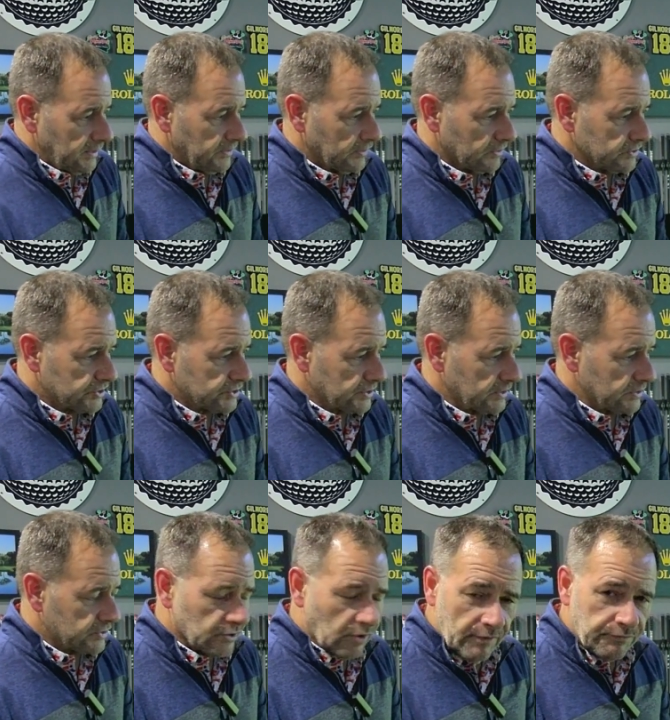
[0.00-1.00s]
there's
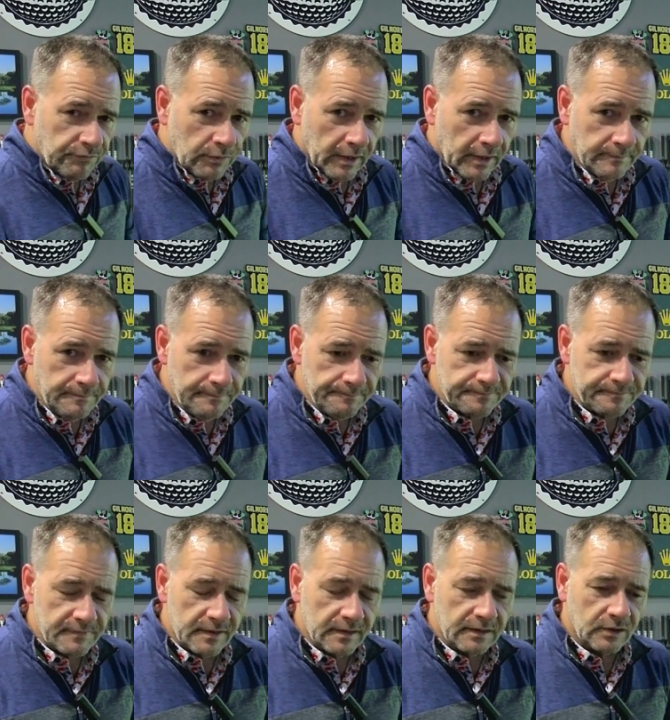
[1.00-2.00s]
software
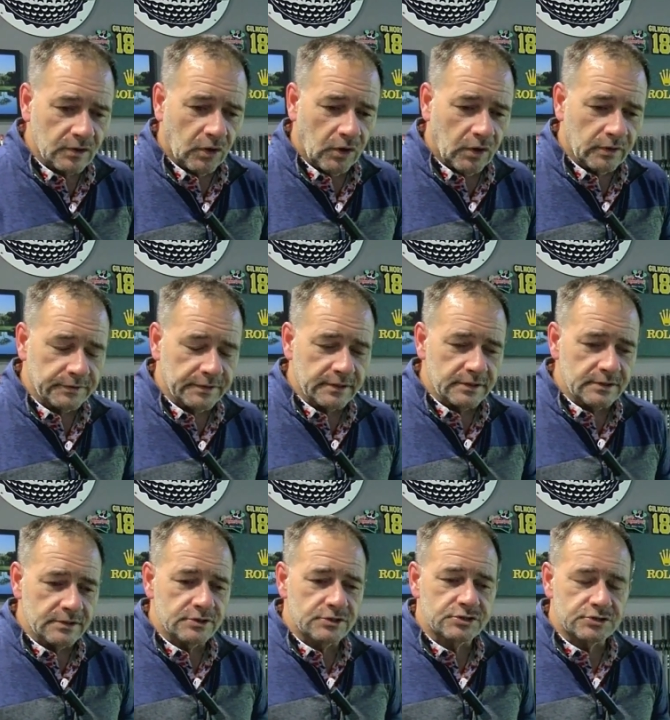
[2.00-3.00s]
called
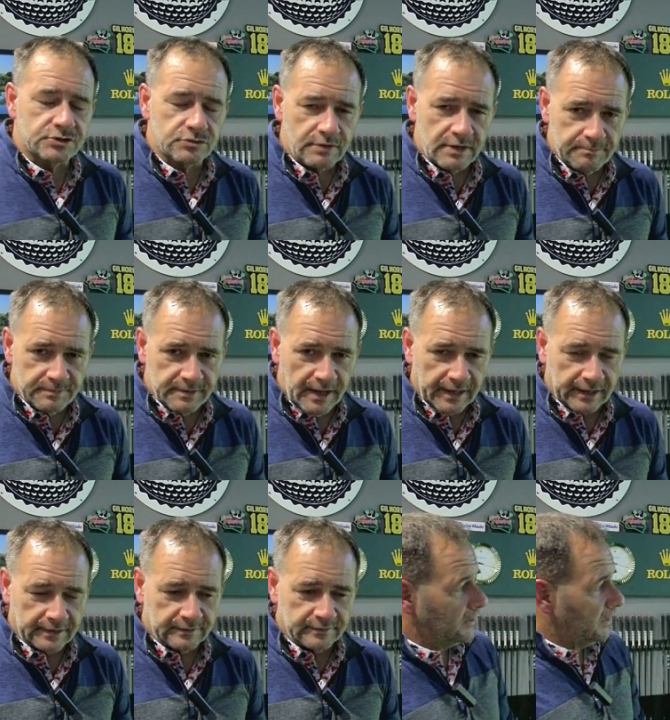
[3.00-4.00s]
Stream
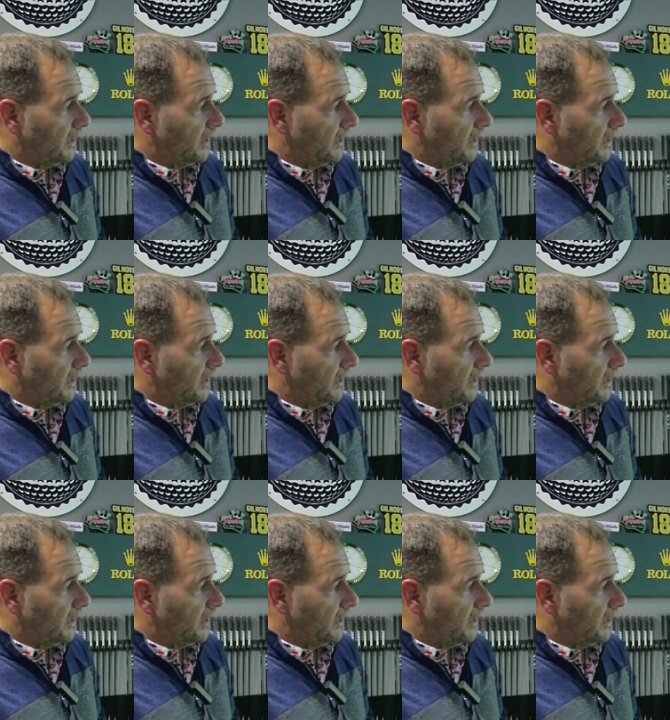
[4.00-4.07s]
Deck.